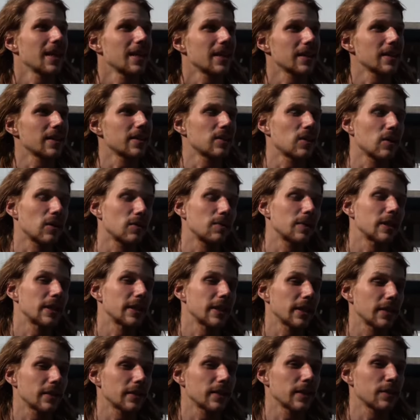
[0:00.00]
this is going to
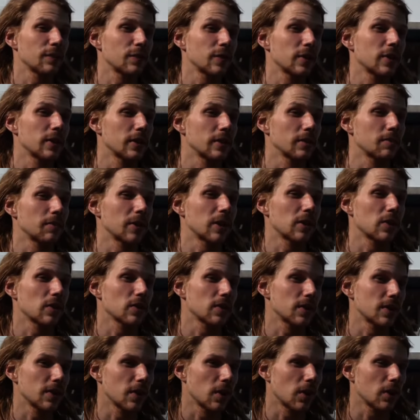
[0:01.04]
be difficult
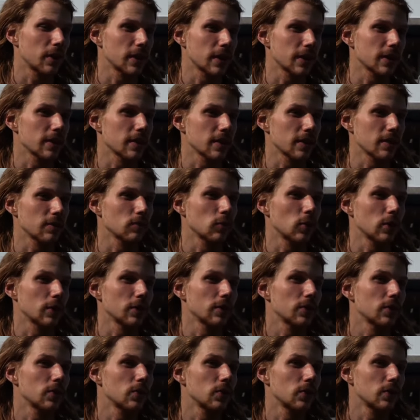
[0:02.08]
because the audience doesn't
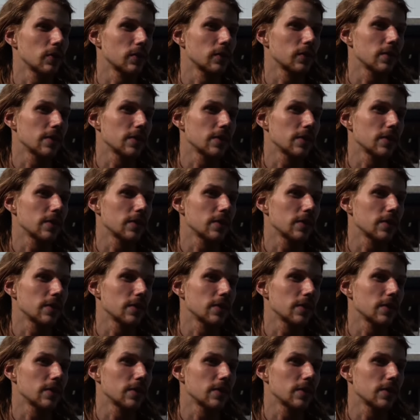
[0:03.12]
want to